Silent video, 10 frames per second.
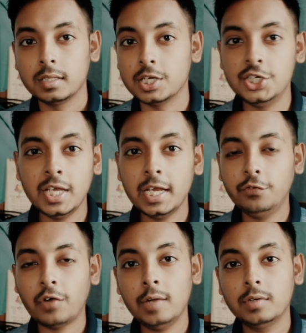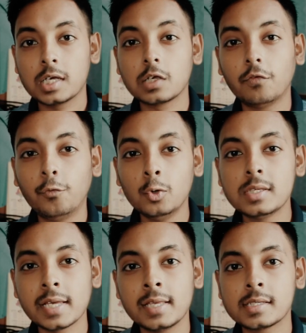The G85 does full
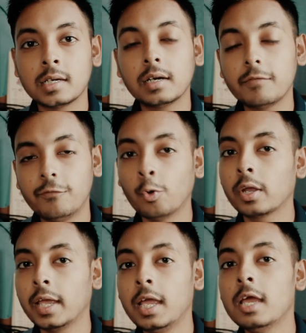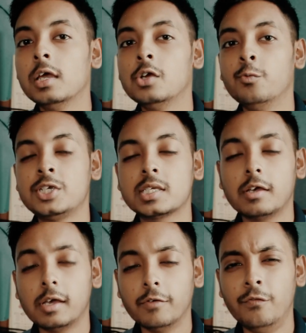sensor 4K, which
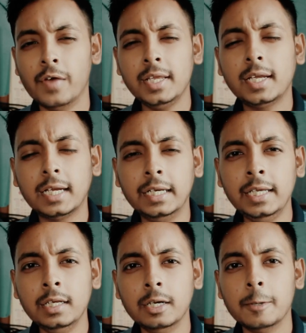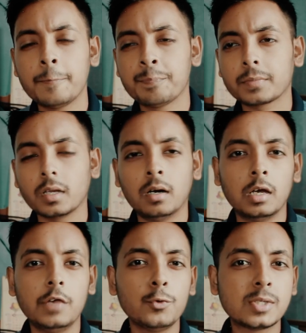is very clean.
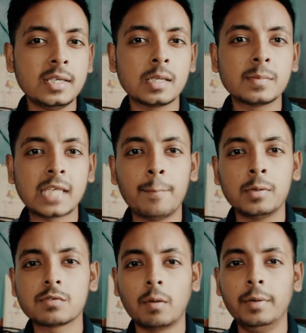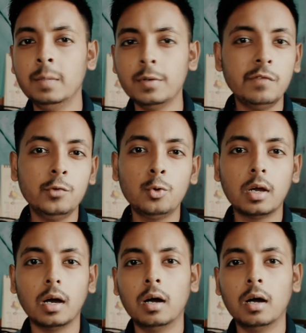If you see some samples from DP Review